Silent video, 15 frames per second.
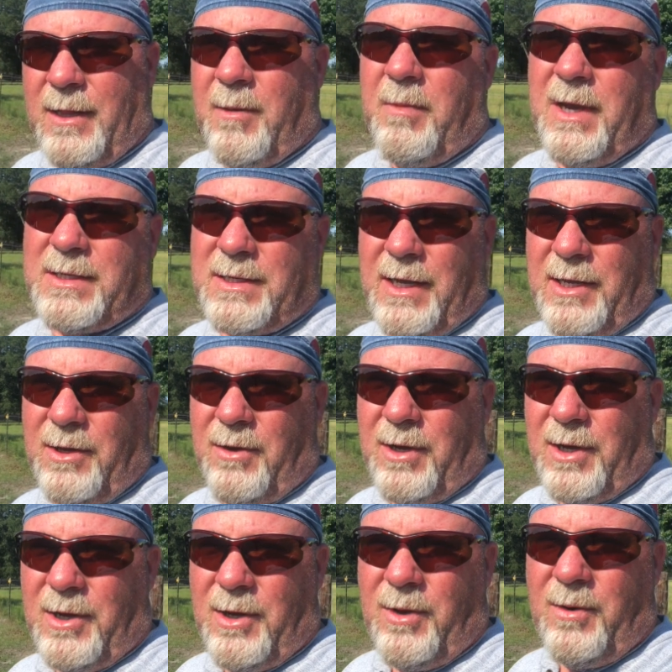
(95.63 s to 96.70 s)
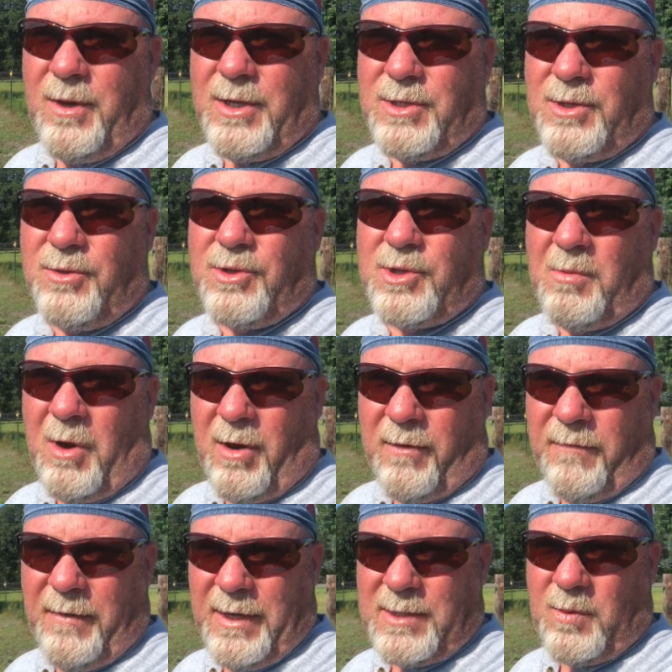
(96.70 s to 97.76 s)
The best thing you can do is use
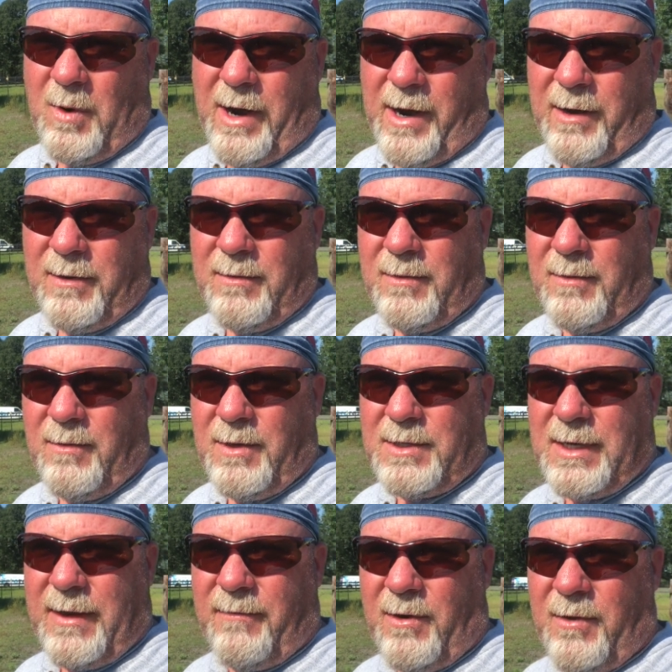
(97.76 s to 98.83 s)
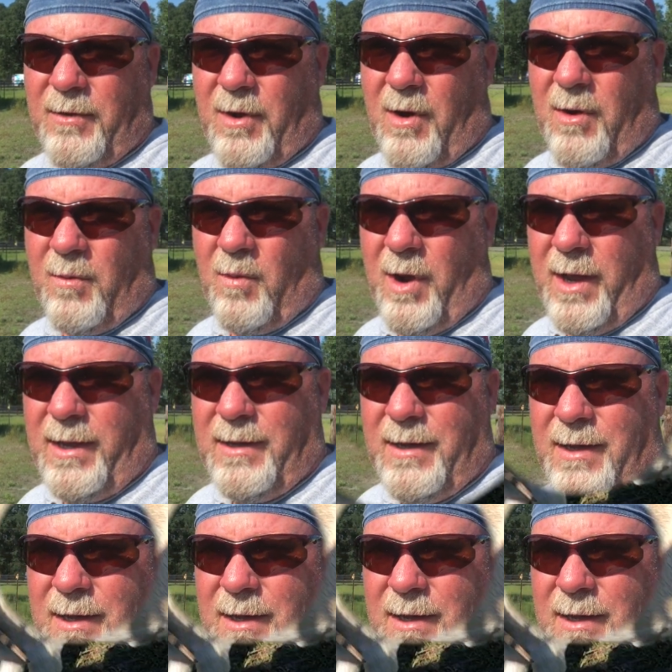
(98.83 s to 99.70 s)
smaller fence wire, which I've learned the hard way.